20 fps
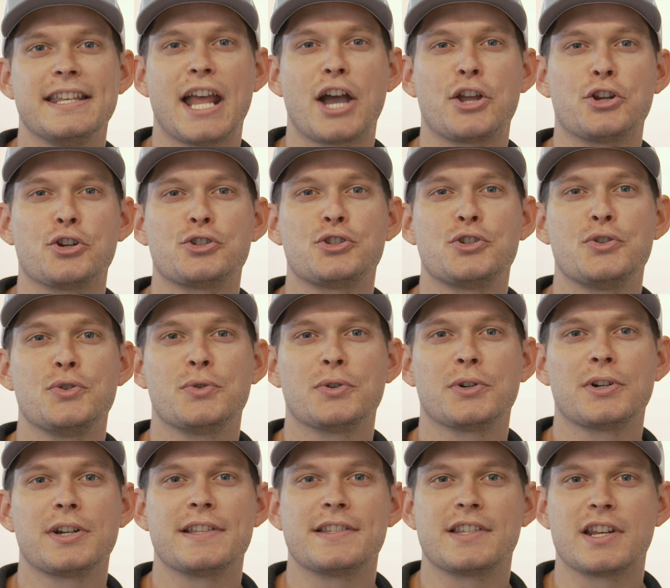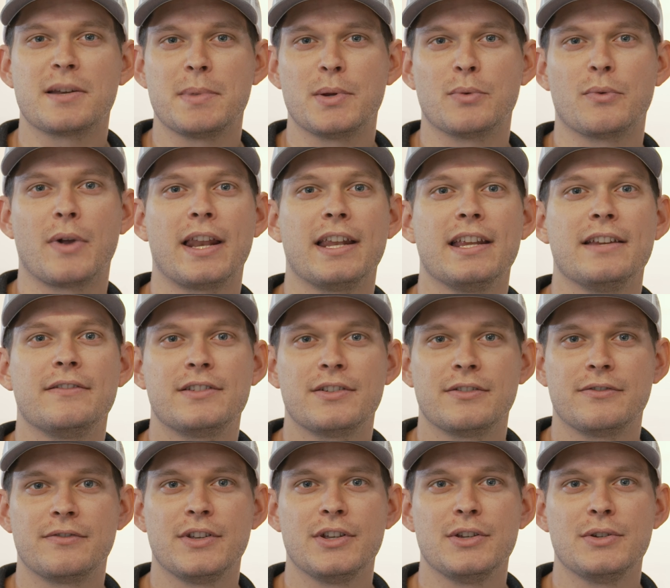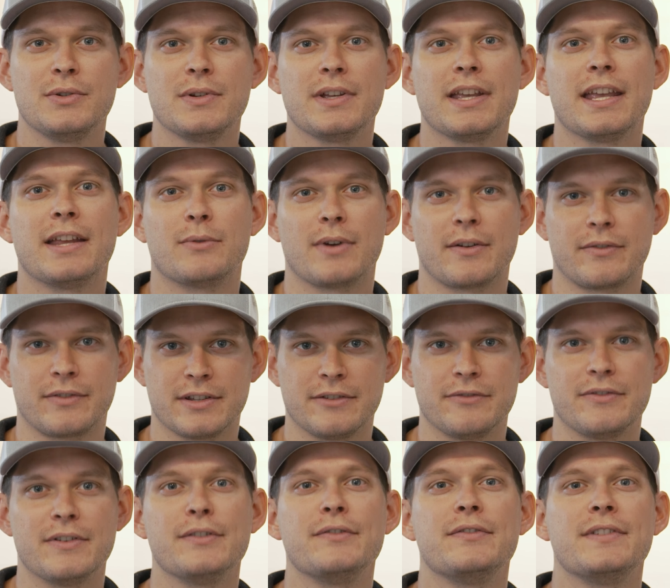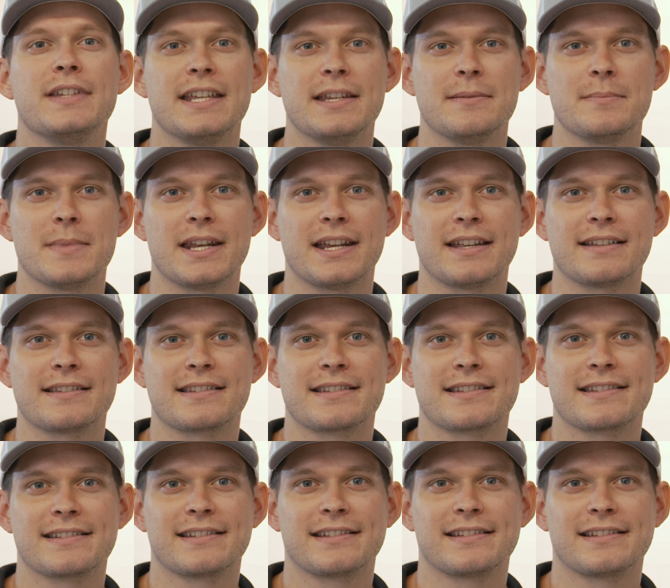Now your tour is gonna be ready to view in roughly 15 minutes.